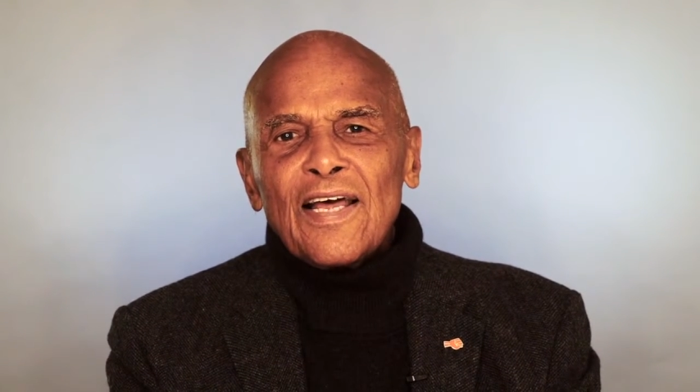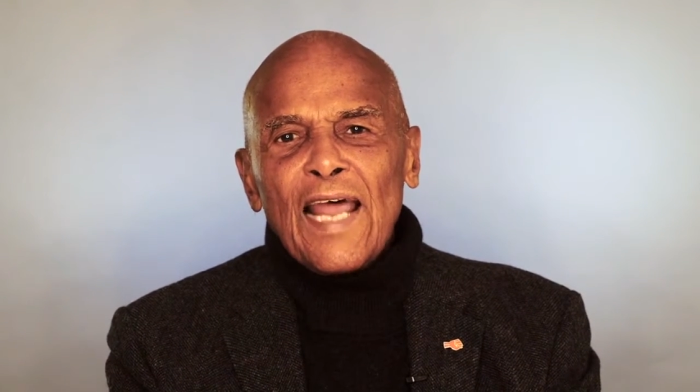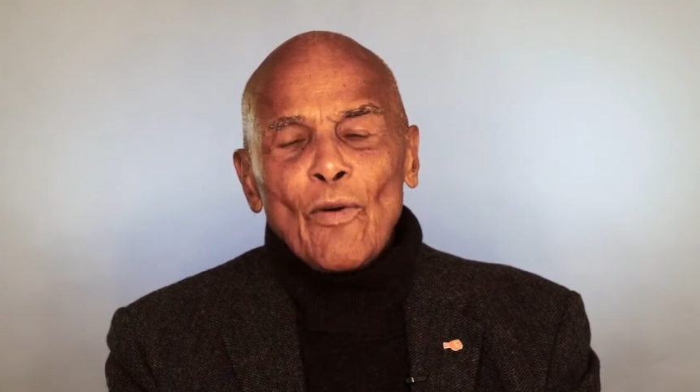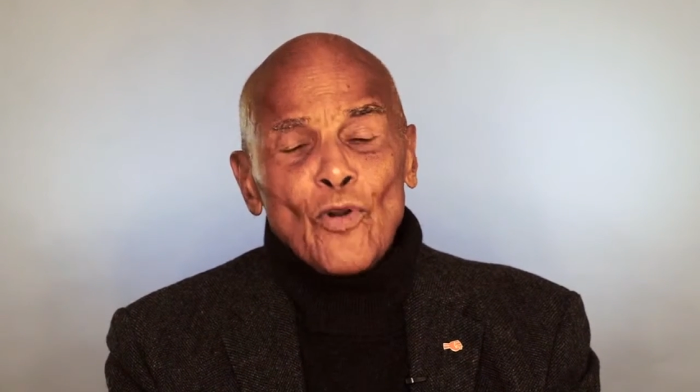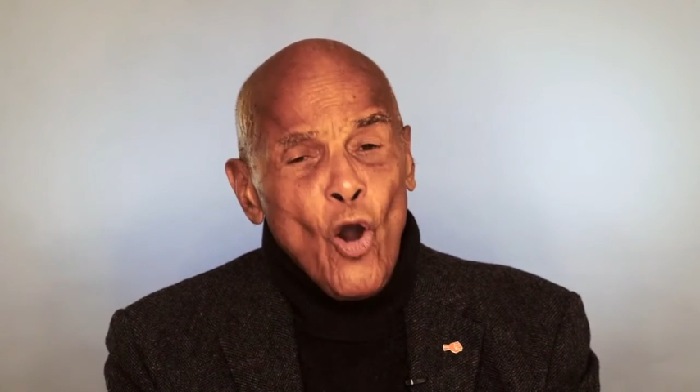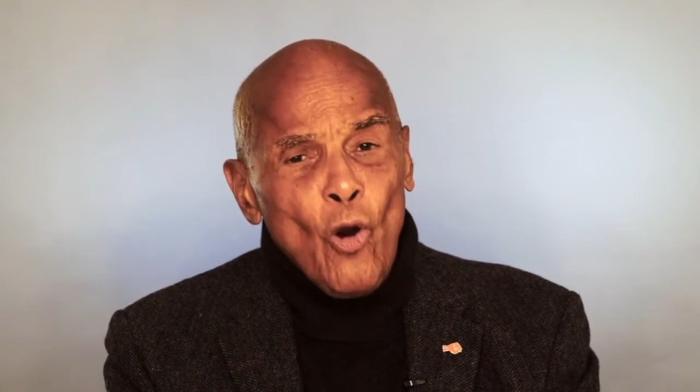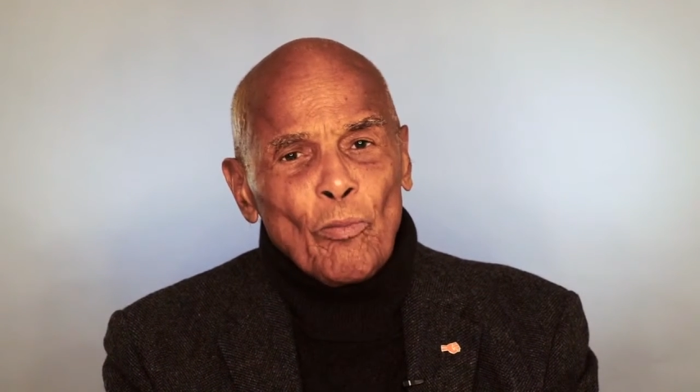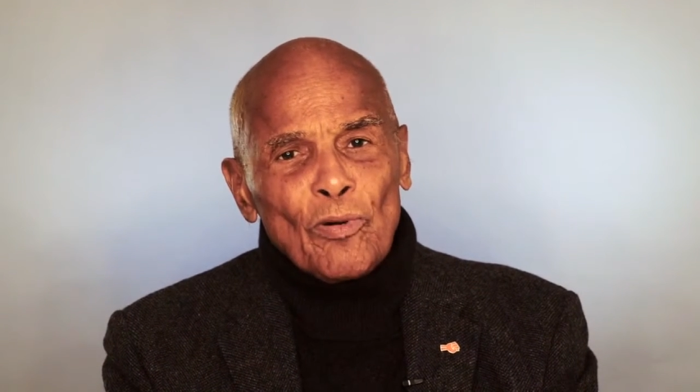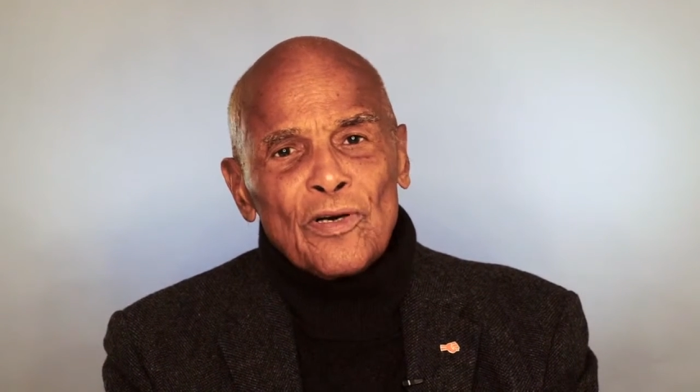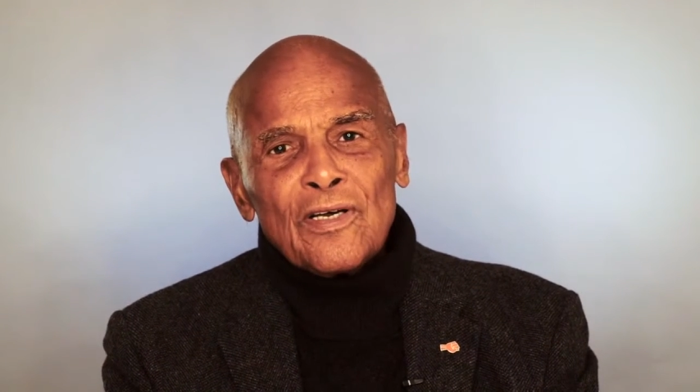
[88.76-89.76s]
I would hope
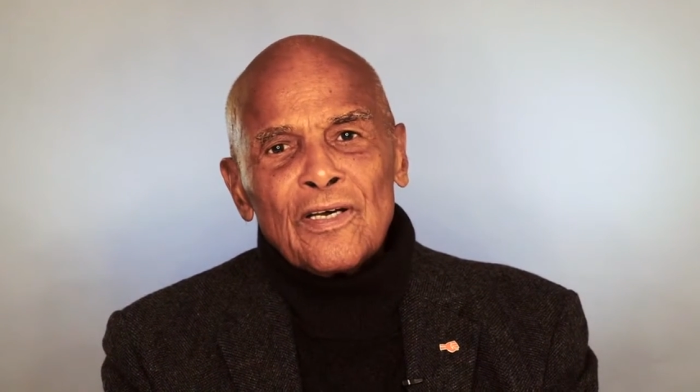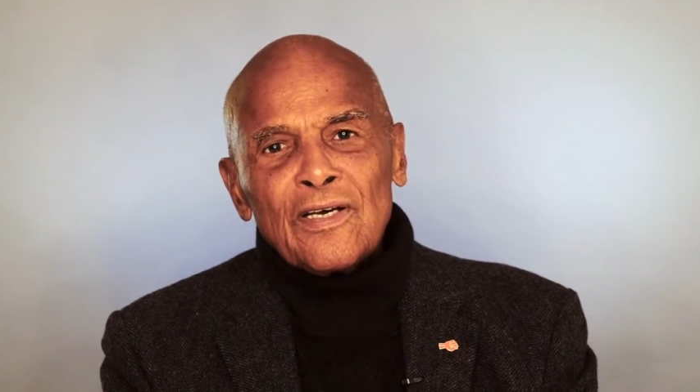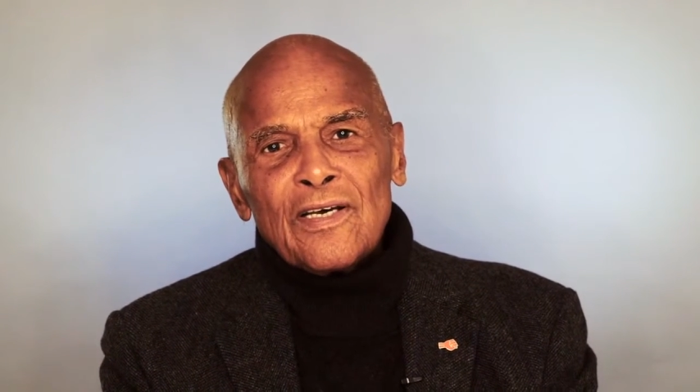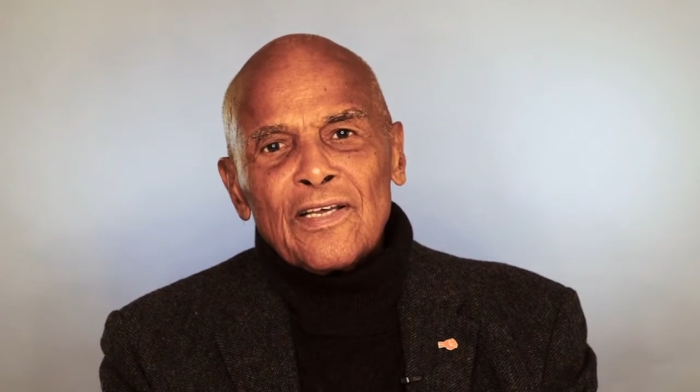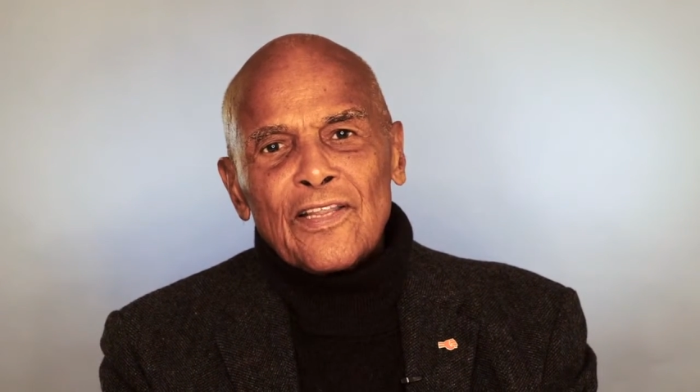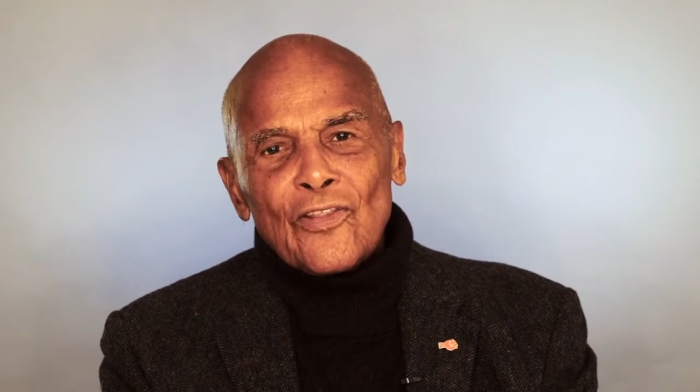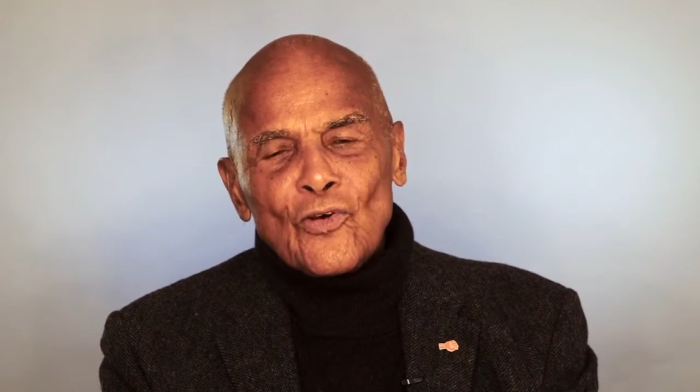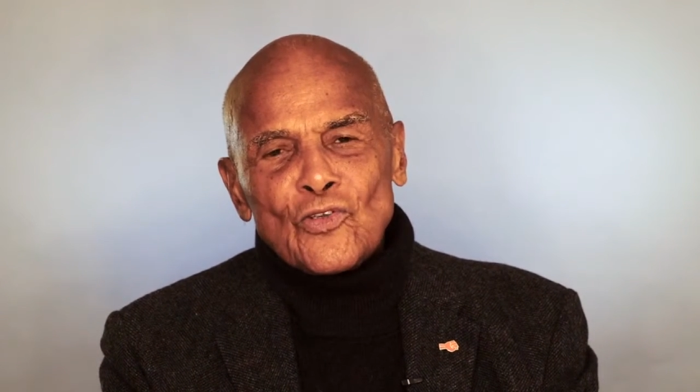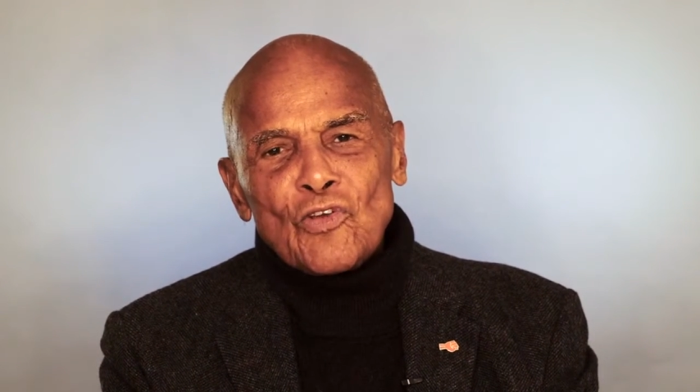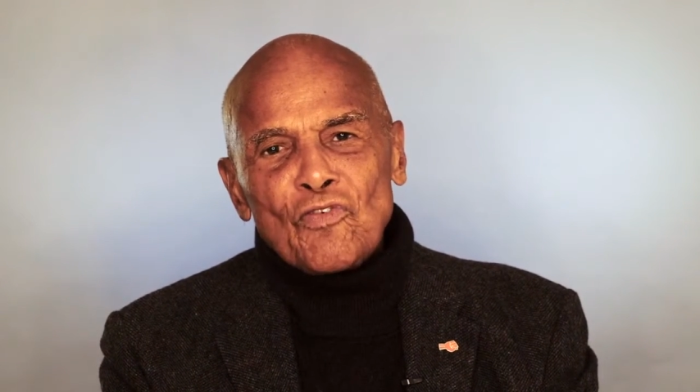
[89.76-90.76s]
that
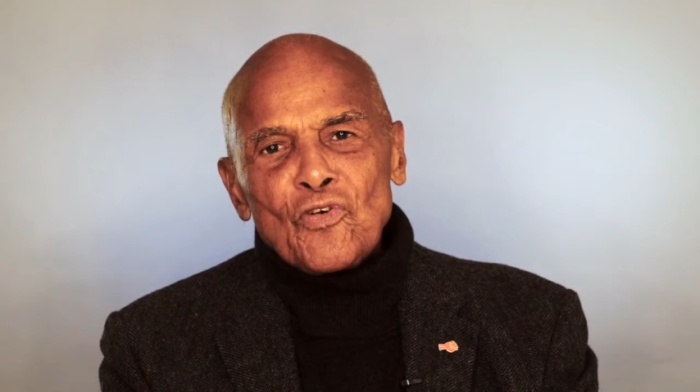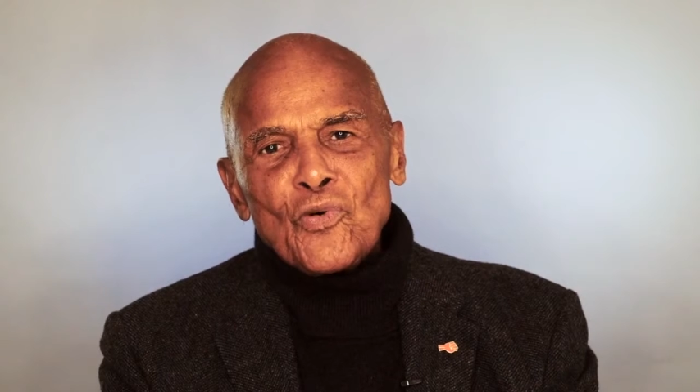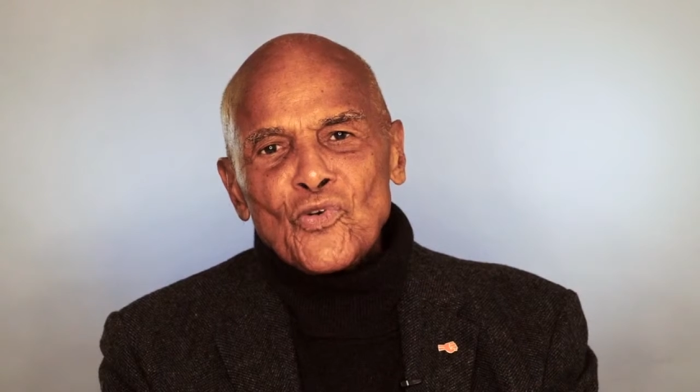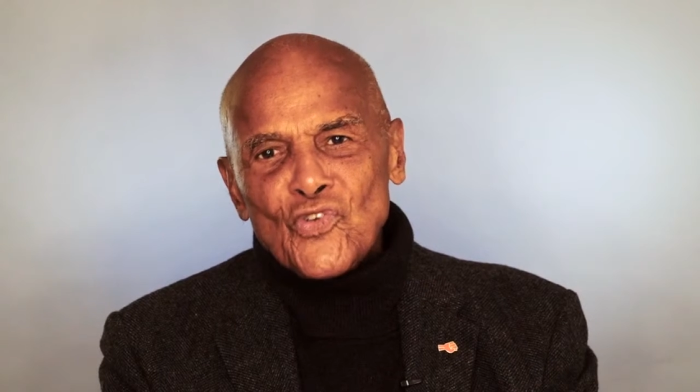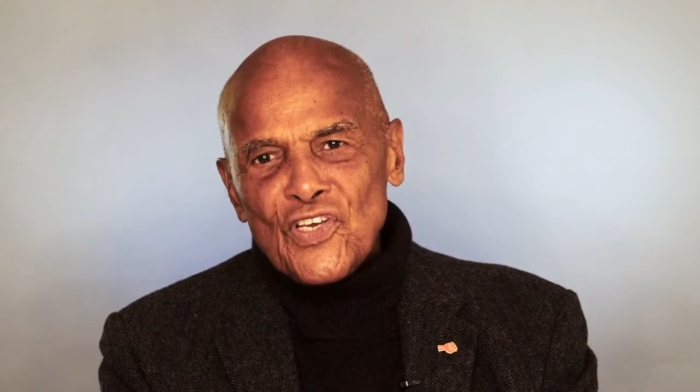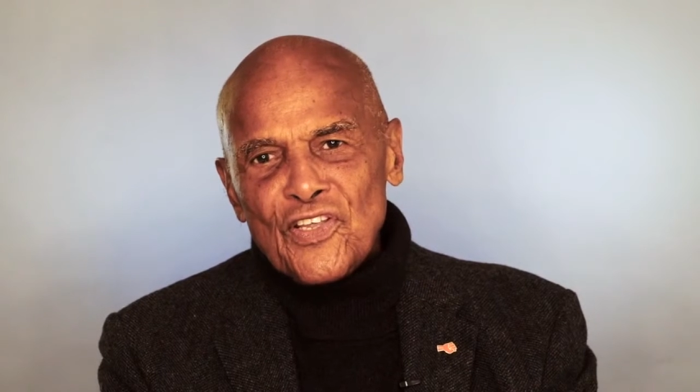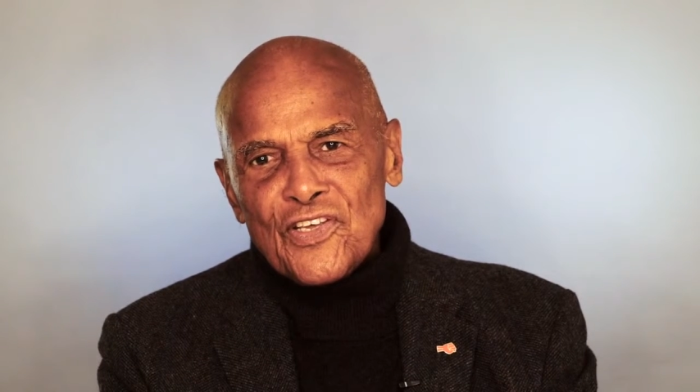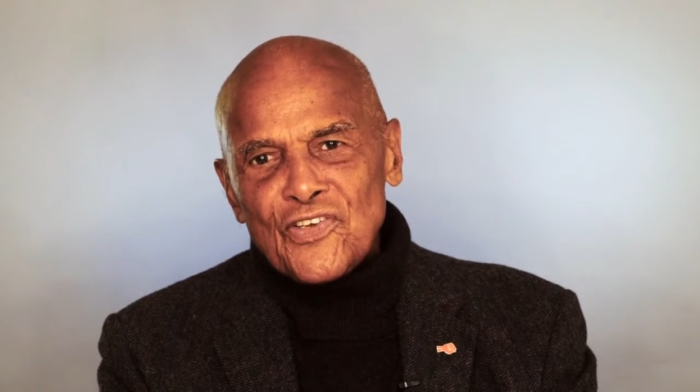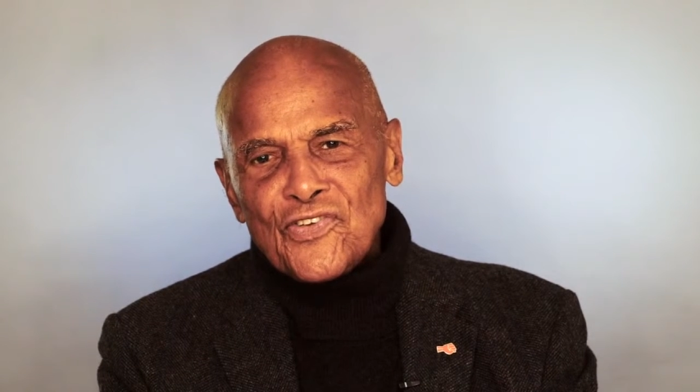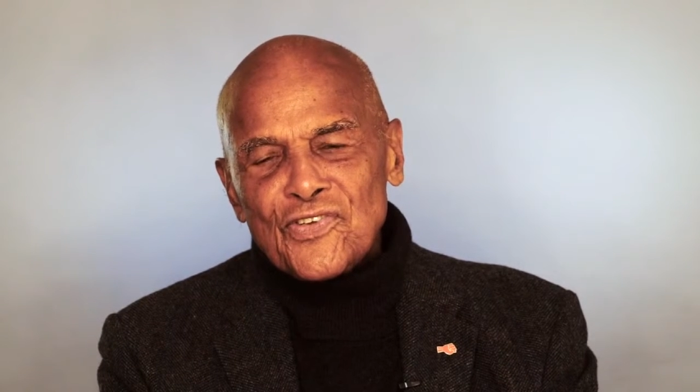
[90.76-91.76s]
those of you who see
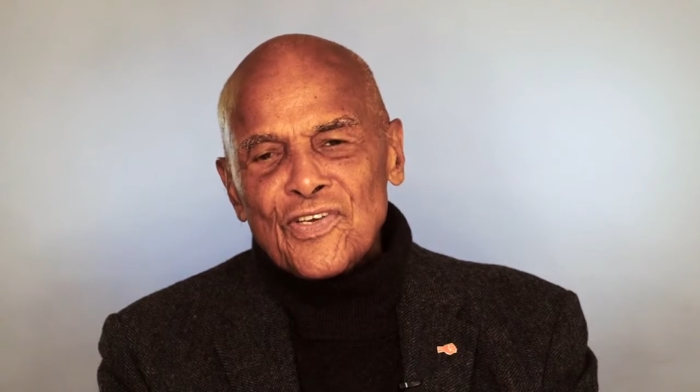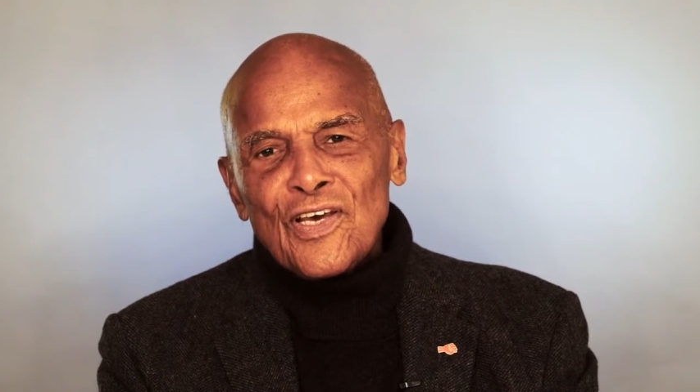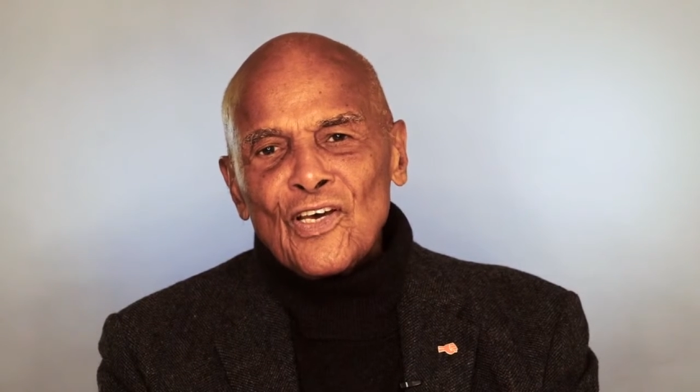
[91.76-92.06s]
this